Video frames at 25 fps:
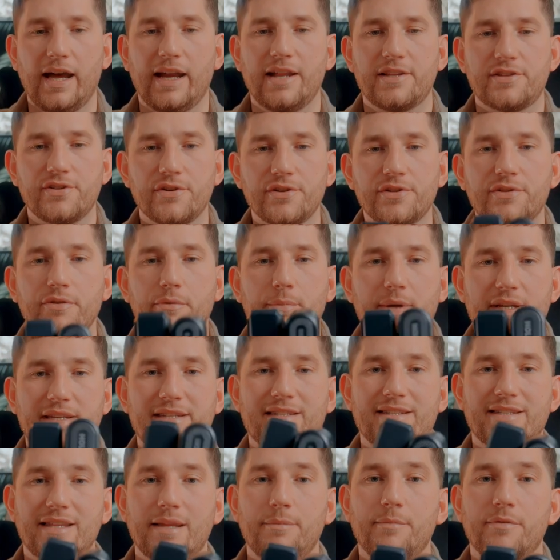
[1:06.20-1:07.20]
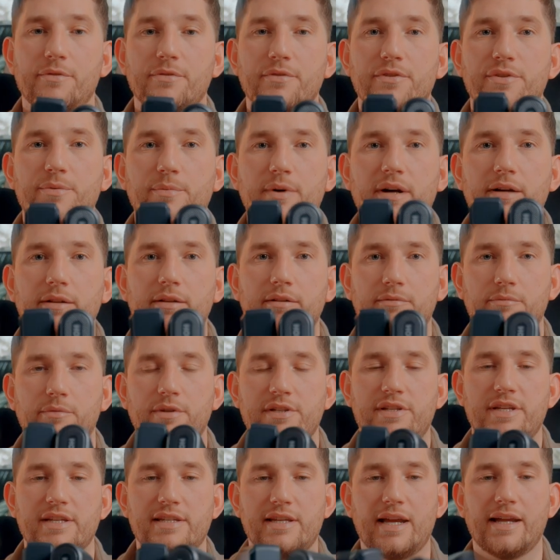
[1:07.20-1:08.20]
And it's also a bit slimmer as well,
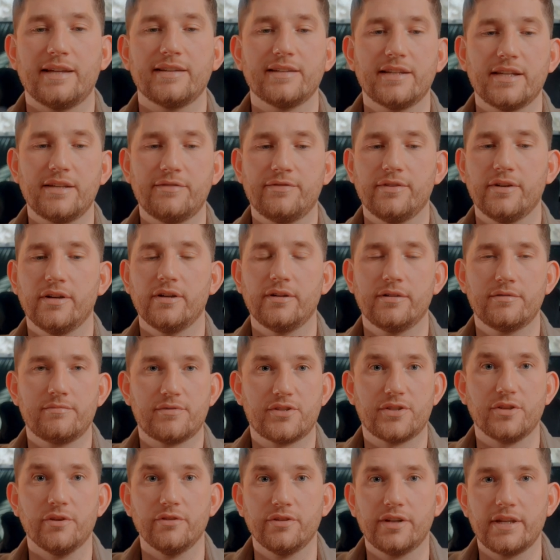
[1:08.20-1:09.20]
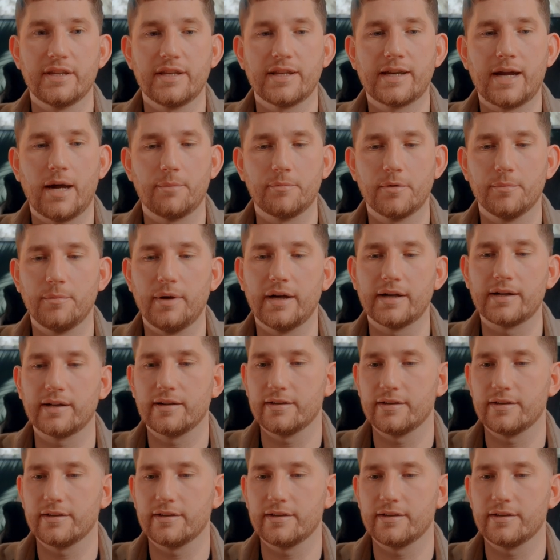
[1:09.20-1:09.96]
which is handy for storing in your camera bag.